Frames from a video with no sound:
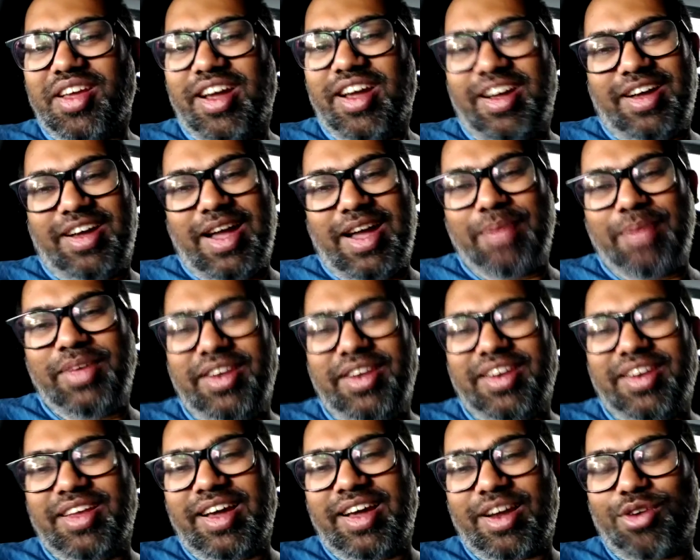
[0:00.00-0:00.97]

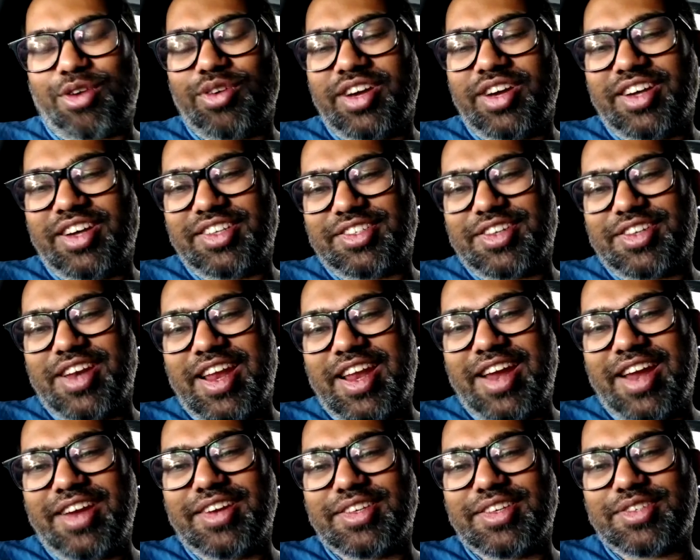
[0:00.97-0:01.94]
Arcona Digital
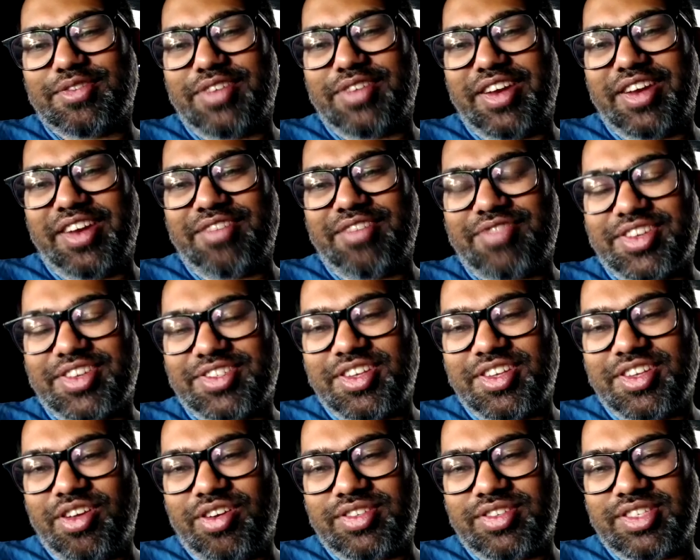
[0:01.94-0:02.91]
Land is a very
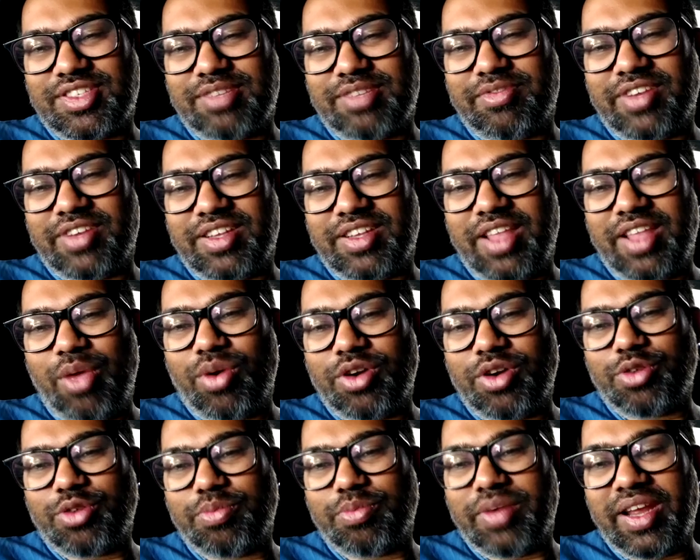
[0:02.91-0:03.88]
interesting concept where they
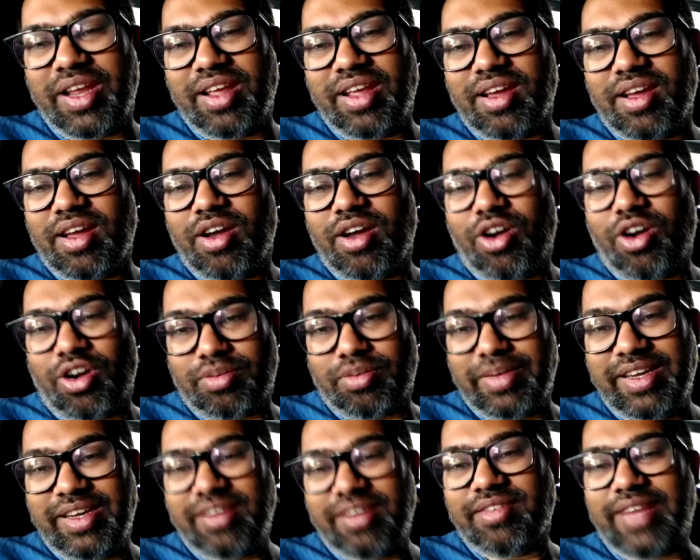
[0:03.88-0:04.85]
want to bring
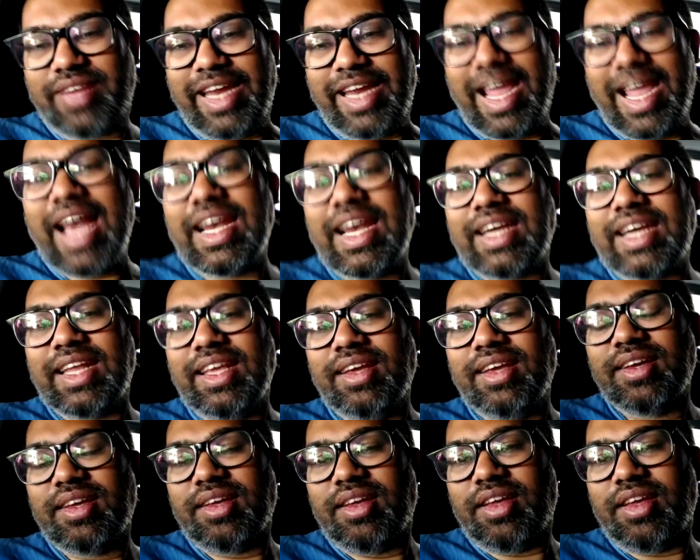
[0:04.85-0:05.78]
augmented reality